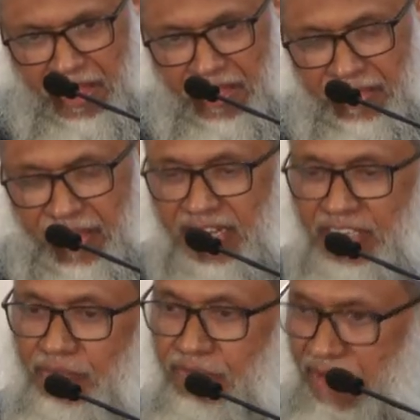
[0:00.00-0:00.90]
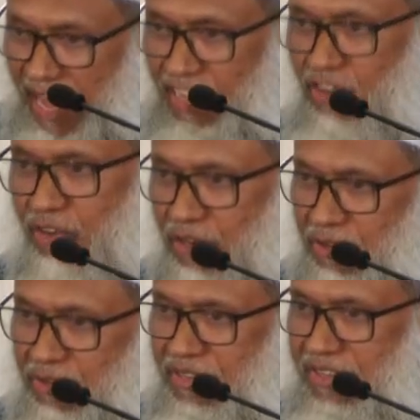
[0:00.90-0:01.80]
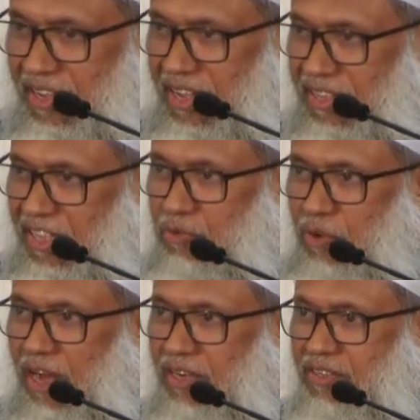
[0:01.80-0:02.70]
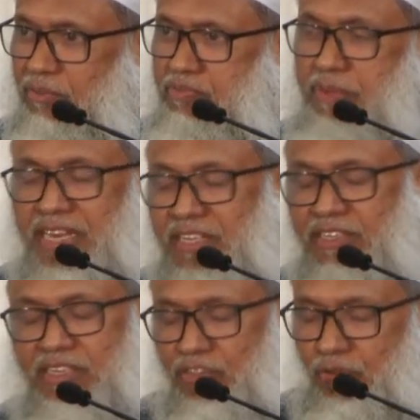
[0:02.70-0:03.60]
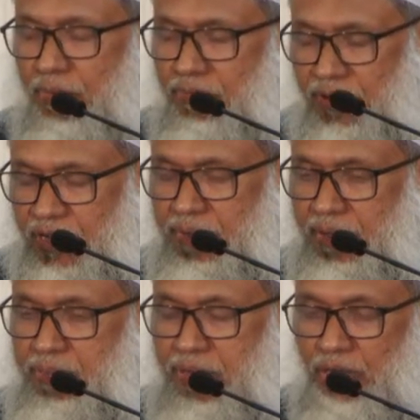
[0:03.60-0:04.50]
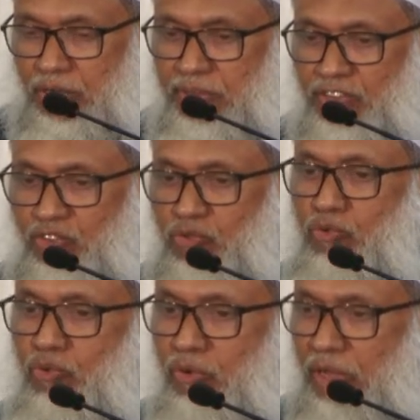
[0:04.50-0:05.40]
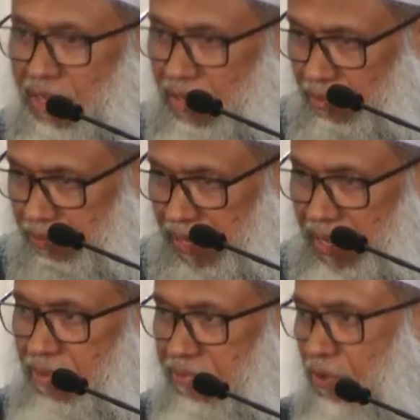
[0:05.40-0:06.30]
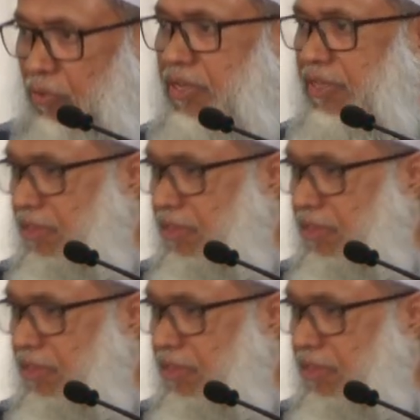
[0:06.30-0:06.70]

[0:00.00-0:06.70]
That has a very good news that once many sins will be forgiven because of the true belief of Tawheed.